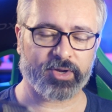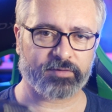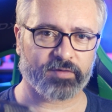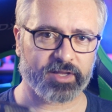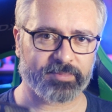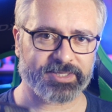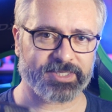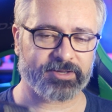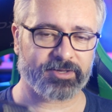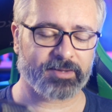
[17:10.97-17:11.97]
your volume
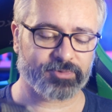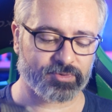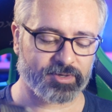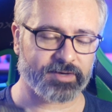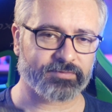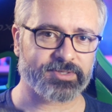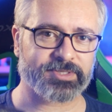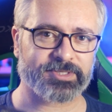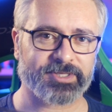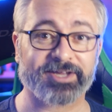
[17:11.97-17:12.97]
is at, you come through kind of
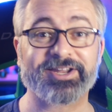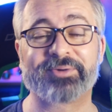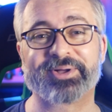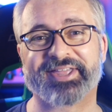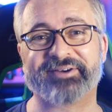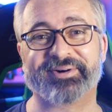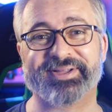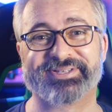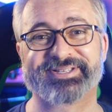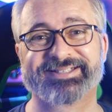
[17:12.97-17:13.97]
consistently. I don't know what that
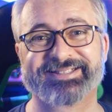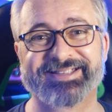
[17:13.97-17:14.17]
was.